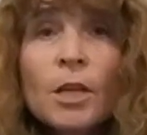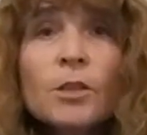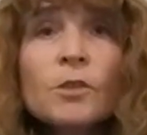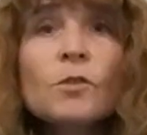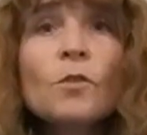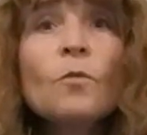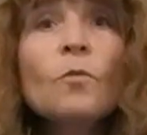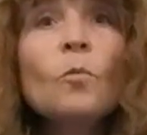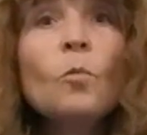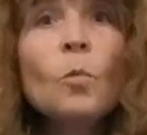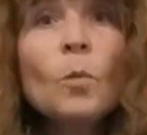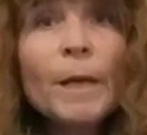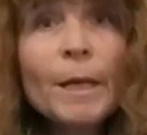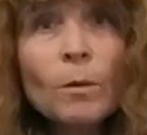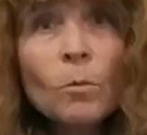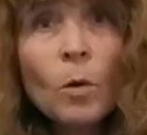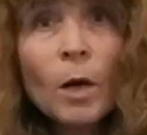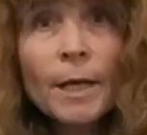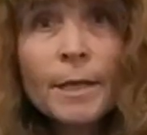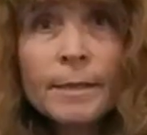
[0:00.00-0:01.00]
So
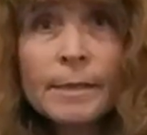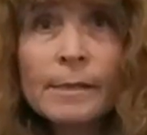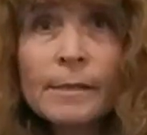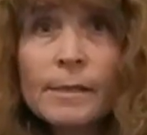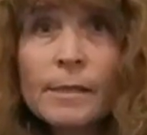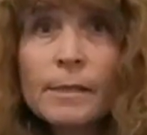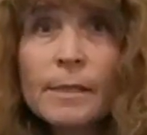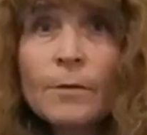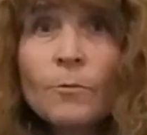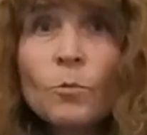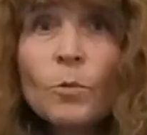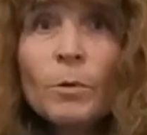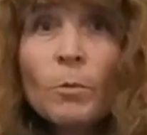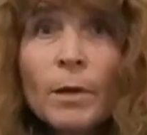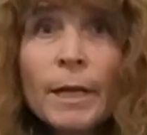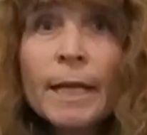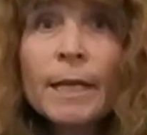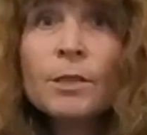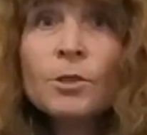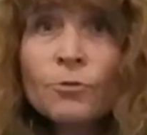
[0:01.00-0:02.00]
if we
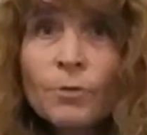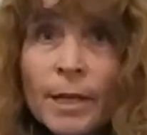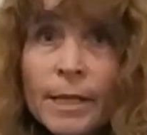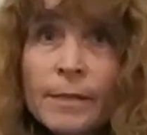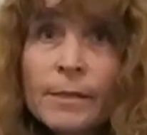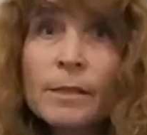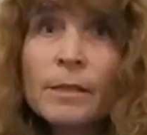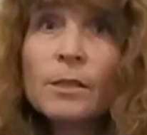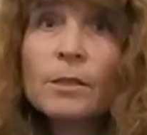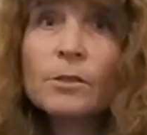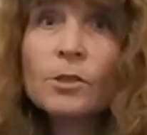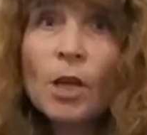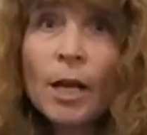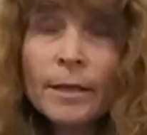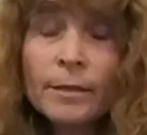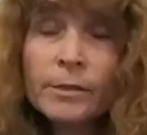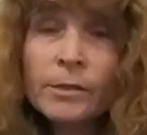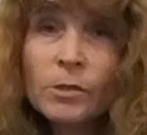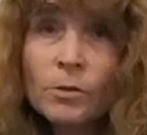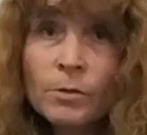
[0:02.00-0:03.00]
want to address
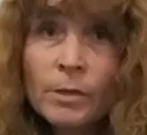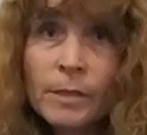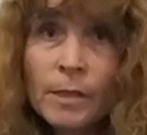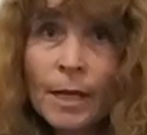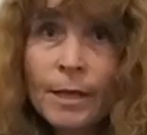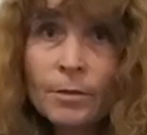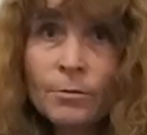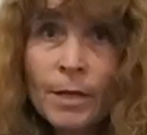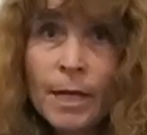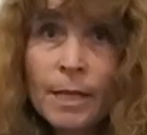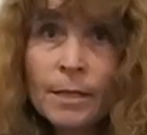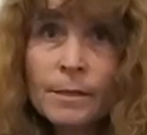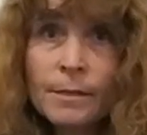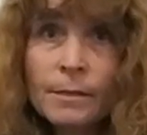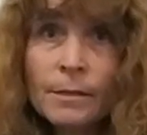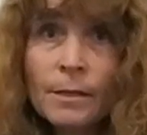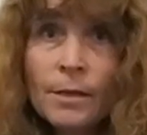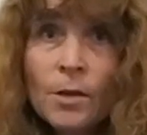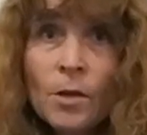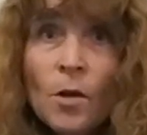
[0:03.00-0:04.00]
child suicide
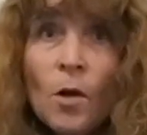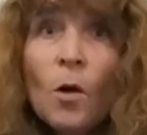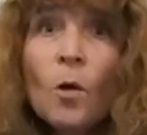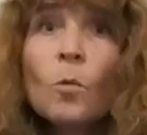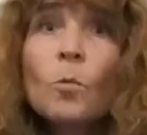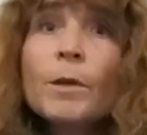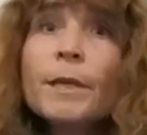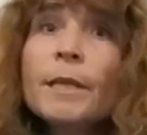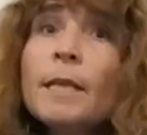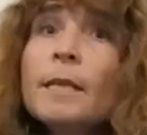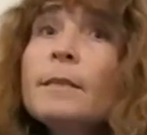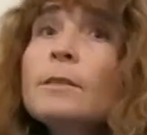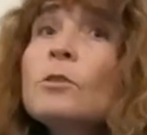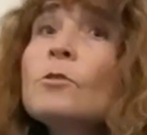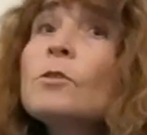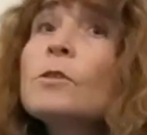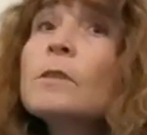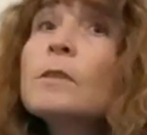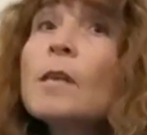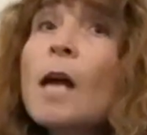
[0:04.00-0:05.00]
rates, we need to
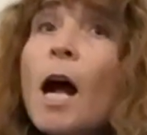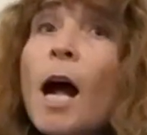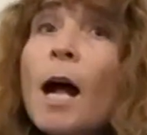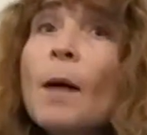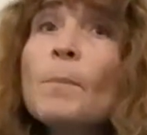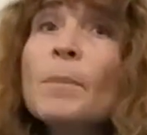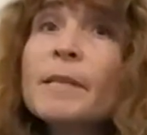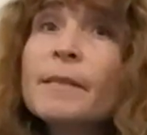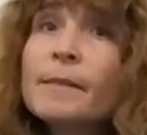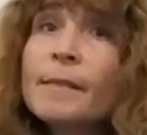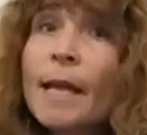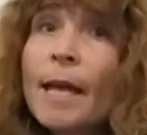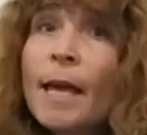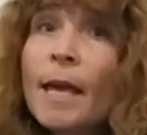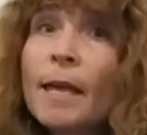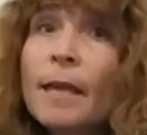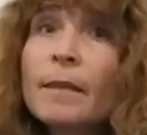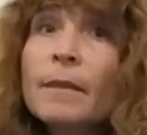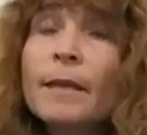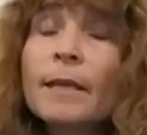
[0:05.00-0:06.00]
stop
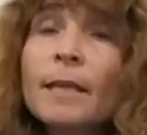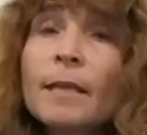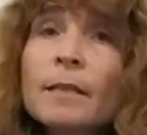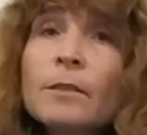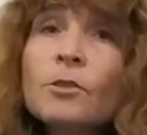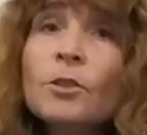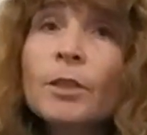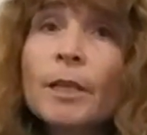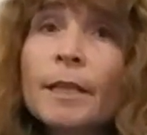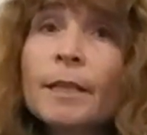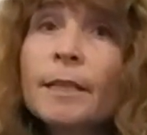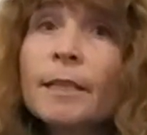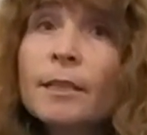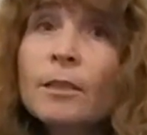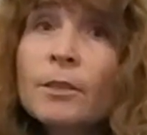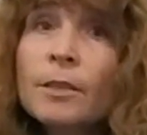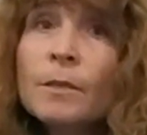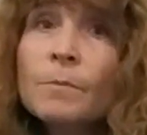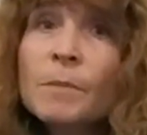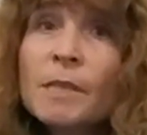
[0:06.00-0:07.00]
saying that kids are going to
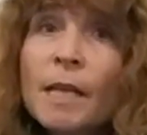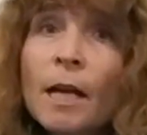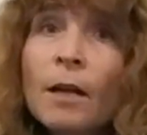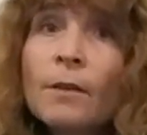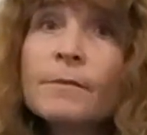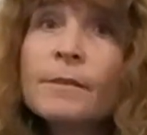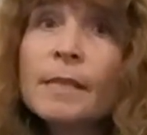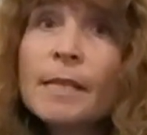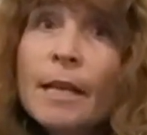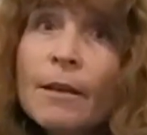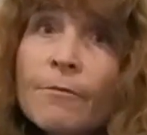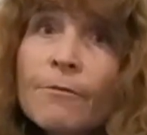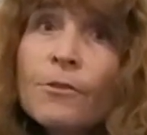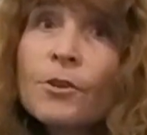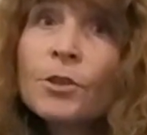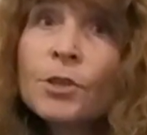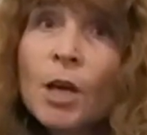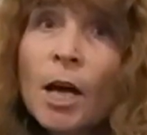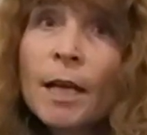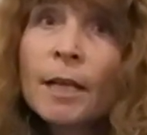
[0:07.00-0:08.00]
kill themselves if
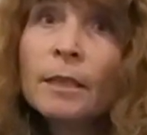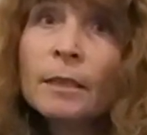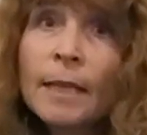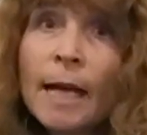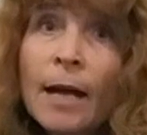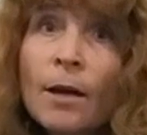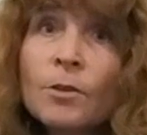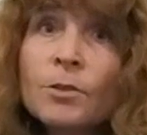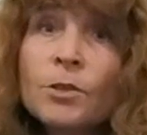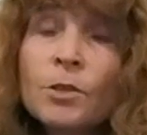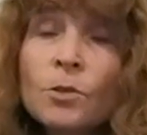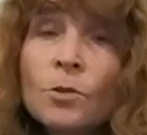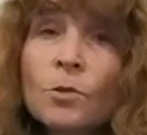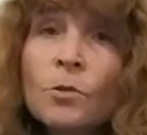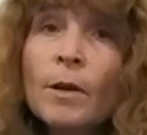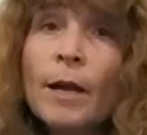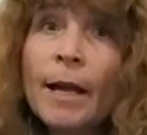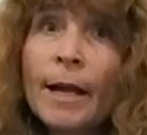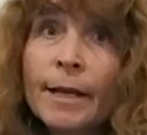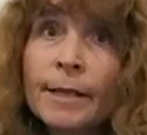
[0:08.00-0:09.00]
they're not allowed
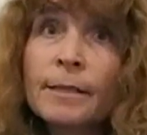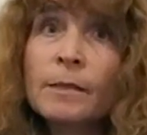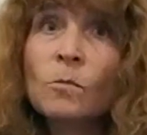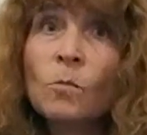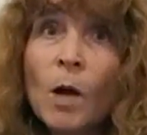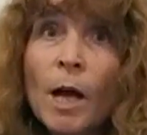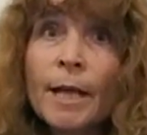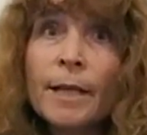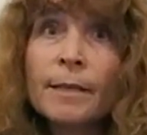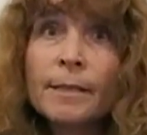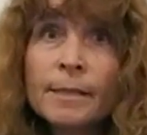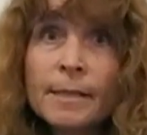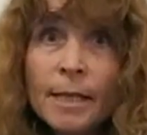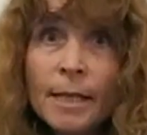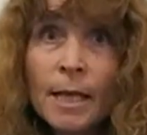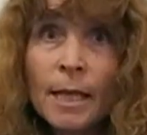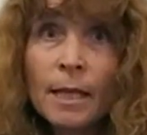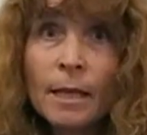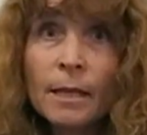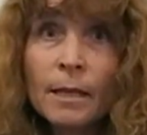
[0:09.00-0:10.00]
to X, Y, and
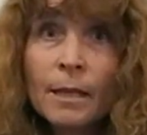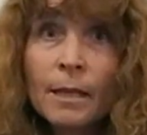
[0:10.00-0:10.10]
Z.